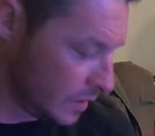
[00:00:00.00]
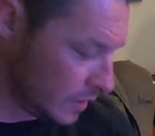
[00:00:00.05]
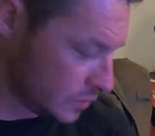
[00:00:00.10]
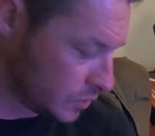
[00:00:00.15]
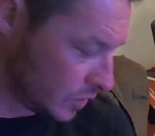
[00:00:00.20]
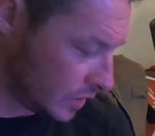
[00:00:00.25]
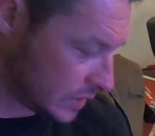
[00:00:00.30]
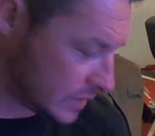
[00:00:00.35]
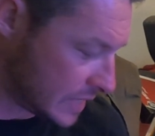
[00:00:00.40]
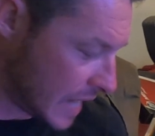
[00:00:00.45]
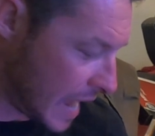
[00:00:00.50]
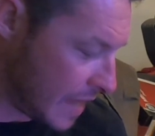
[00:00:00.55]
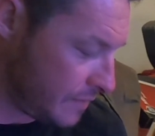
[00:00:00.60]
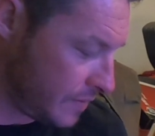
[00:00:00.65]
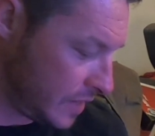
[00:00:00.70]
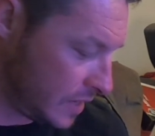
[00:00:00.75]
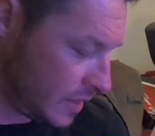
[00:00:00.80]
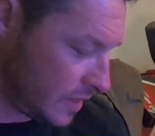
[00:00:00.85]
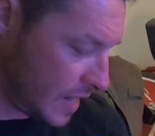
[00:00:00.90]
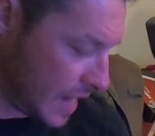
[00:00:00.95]
So let's dive
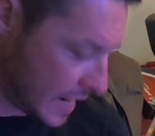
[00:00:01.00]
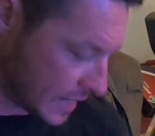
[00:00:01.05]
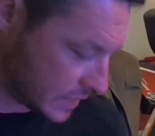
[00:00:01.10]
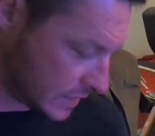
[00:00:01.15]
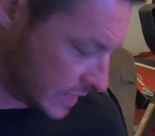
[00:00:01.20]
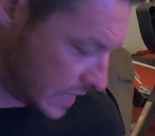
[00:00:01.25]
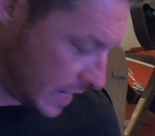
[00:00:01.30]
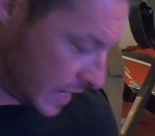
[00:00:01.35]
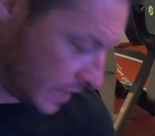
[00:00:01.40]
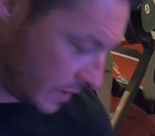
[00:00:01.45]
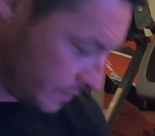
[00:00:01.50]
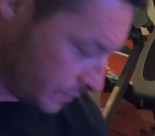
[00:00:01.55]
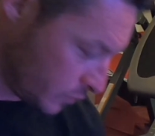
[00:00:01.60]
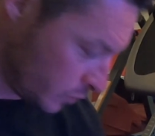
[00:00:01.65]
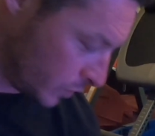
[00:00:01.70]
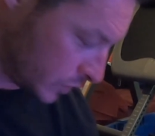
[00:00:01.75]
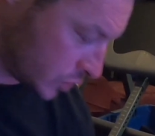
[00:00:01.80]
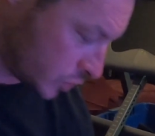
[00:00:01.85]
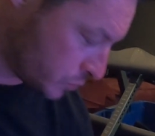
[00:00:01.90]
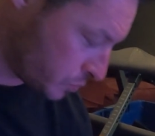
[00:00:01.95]
into the next thing,
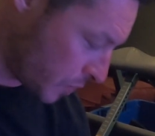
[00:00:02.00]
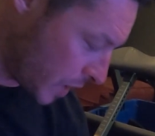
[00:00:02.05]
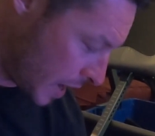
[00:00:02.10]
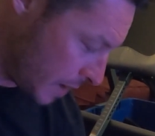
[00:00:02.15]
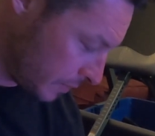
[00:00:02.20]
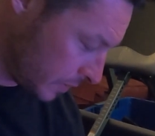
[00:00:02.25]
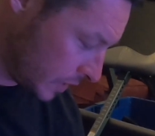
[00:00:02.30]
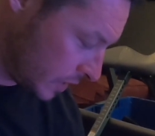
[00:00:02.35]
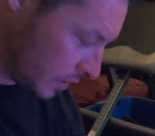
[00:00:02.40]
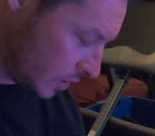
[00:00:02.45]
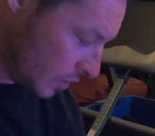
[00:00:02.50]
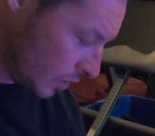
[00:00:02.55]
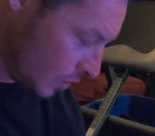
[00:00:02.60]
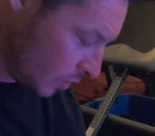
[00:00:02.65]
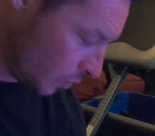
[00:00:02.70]
which is probably